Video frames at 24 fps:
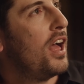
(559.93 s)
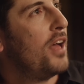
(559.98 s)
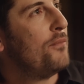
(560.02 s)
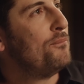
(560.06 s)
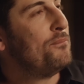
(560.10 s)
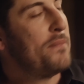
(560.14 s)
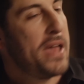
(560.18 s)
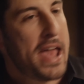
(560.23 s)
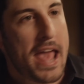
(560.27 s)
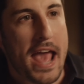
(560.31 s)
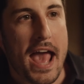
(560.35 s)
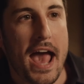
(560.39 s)

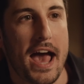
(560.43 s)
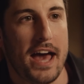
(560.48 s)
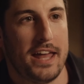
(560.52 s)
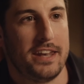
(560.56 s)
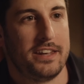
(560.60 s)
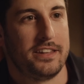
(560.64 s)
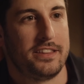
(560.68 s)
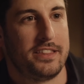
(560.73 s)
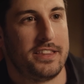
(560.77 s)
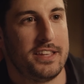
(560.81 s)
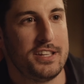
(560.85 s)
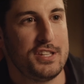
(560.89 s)
man,
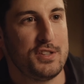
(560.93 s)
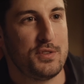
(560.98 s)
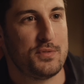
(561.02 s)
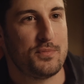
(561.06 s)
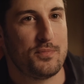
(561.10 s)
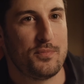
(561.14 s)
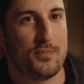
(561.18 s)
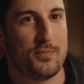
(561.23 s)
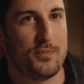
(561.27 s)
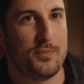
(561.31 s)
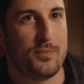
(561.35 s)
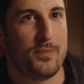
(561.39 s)

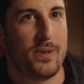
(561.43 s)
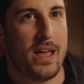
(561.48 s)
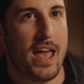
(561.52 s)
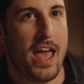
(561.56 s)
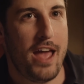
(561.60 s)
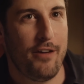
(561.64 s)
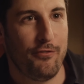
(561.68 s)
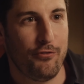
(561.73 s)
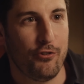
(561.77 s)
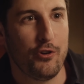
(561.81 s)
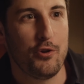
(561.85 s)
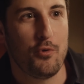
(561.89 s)

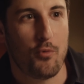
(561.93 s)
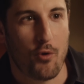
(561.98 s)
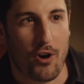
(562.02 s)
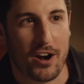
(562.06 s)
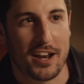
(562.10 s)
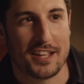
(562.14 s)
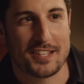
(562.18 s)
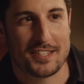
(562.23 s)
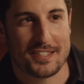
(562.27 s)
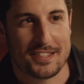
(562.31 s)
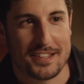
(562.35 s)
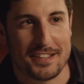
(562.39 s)
everyone
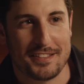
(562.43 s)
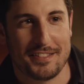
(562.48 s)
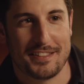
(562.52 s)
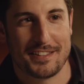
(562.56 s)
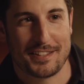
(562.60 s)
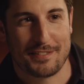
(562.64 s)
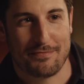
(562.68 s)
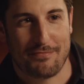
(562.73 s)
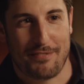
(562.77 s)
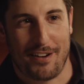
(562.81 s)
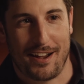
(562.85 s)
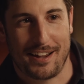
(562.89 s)
has seen
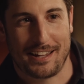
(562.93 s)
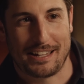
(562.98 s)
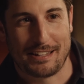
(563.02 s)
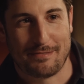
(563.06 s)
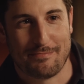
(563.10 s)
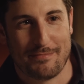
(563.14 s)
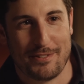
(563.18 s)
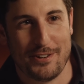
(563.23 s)
this fucking